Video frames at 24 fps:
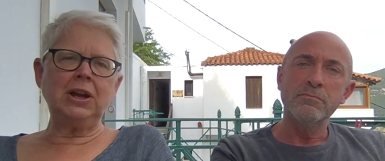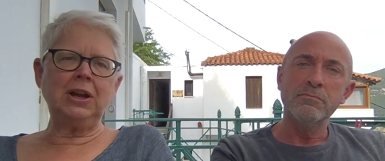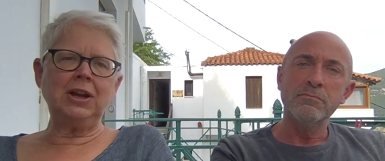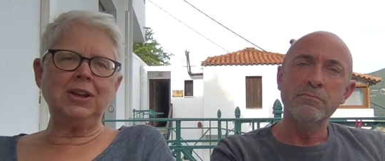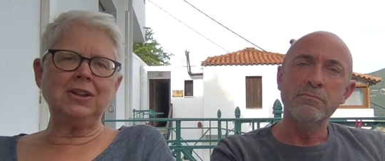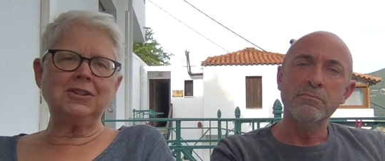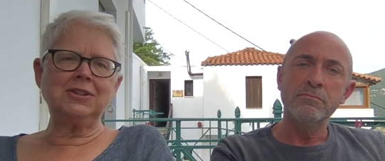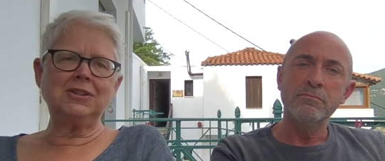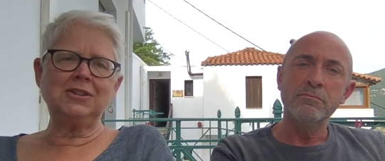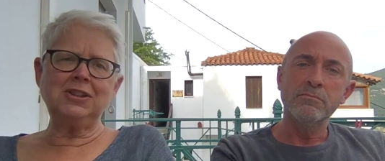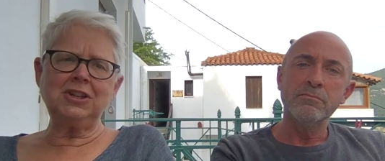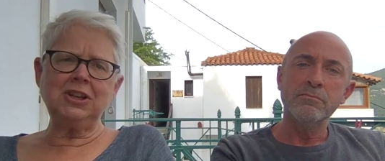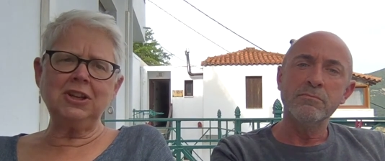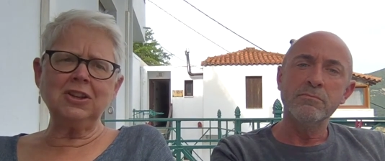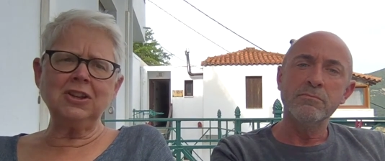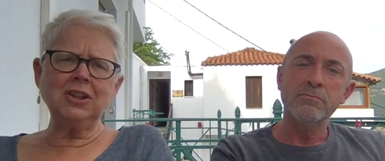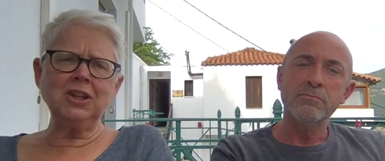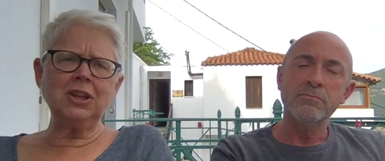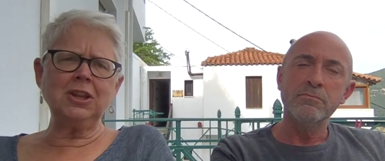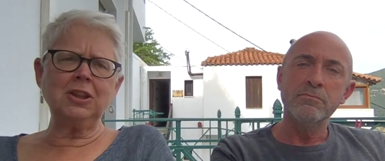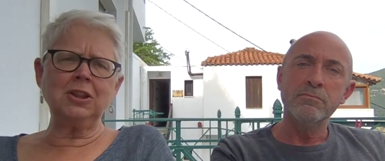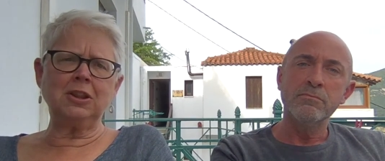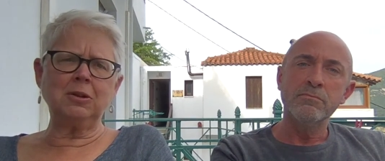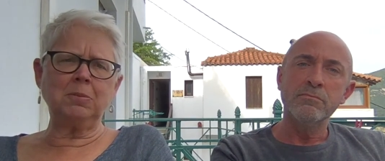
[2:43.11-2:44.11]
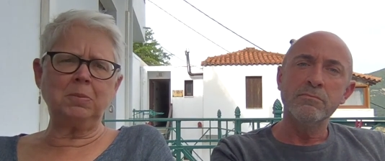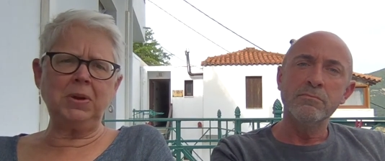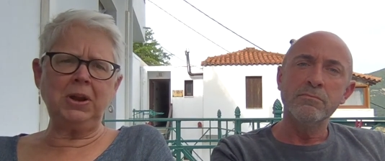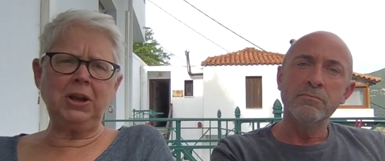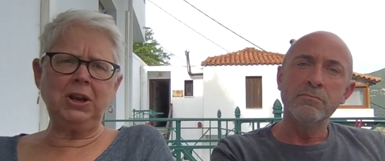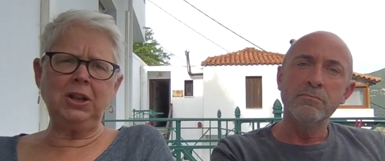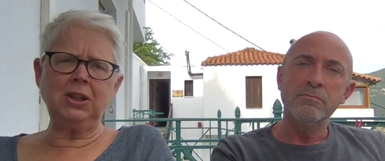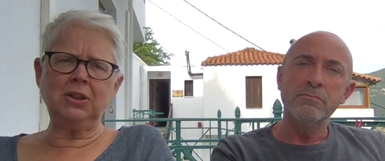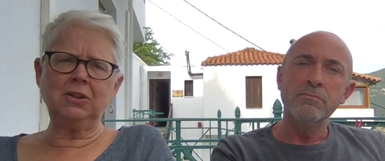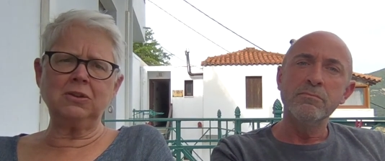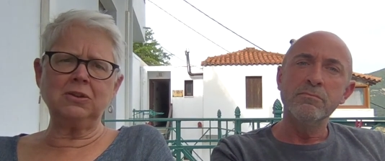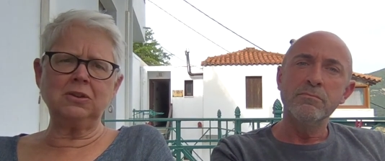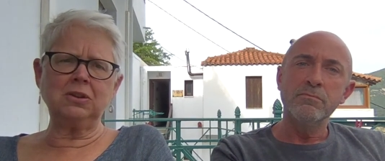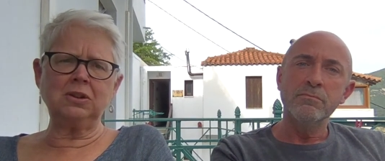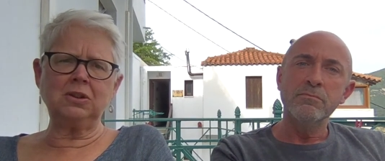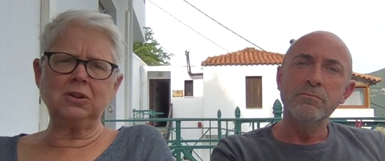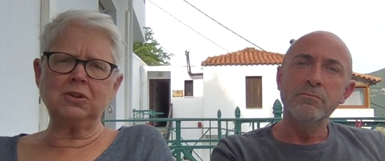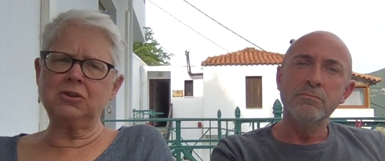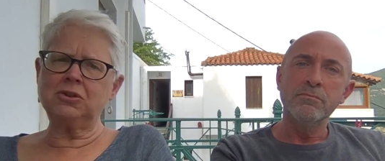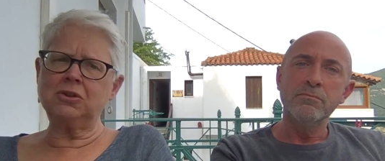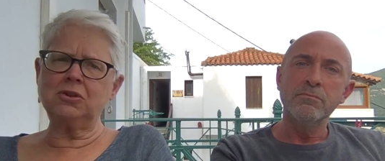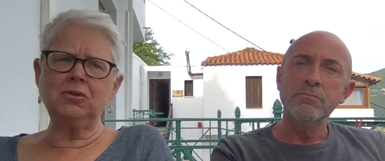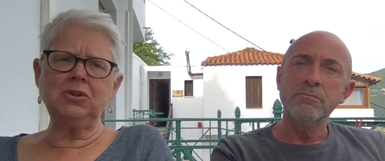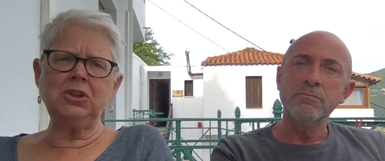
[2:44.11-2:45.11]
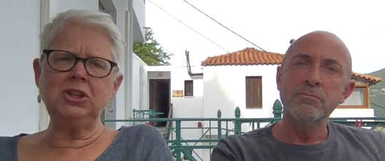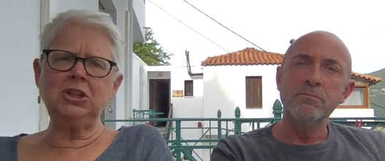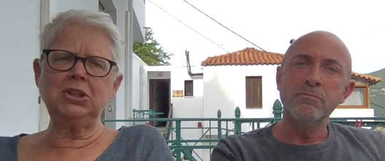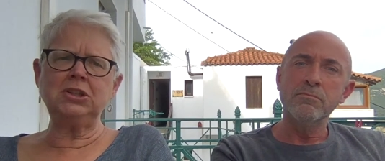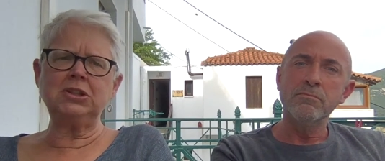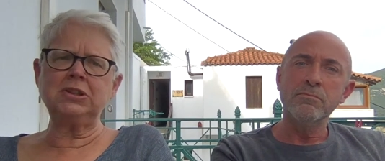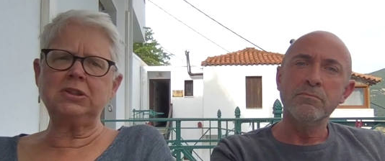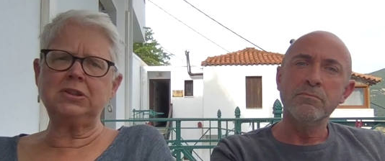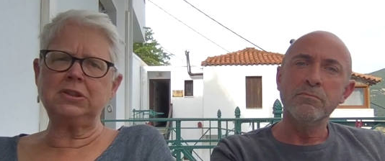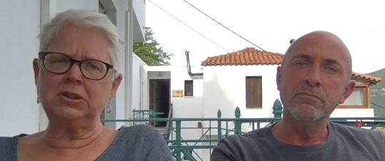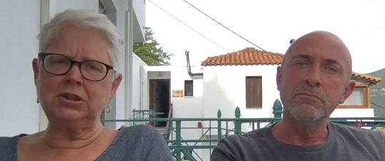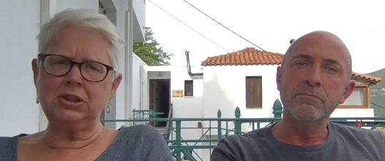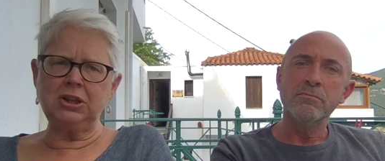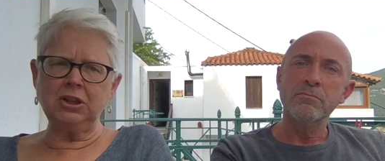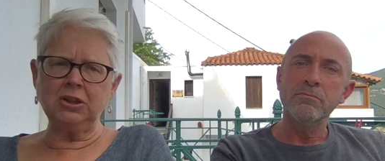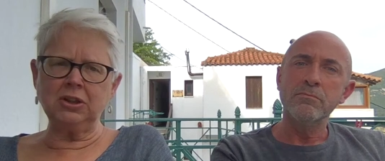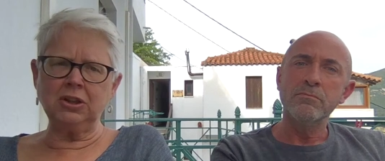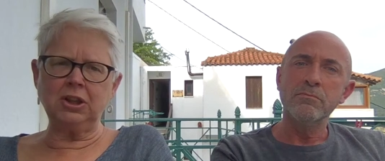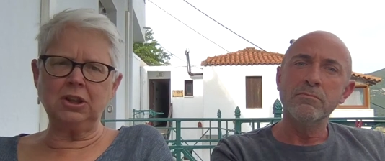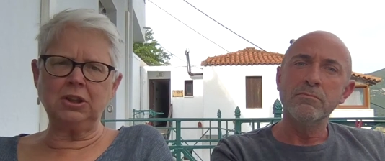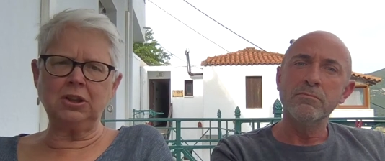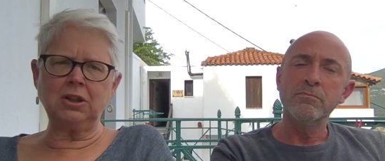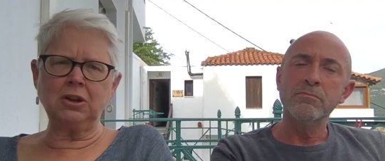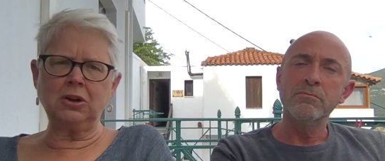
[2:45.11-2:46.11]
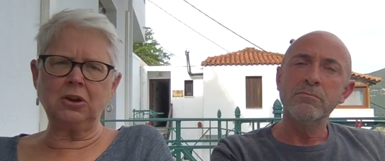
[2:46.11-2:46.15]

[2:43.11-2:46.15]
Speaker 1: a uh, sealing the painting there's no need to seal it the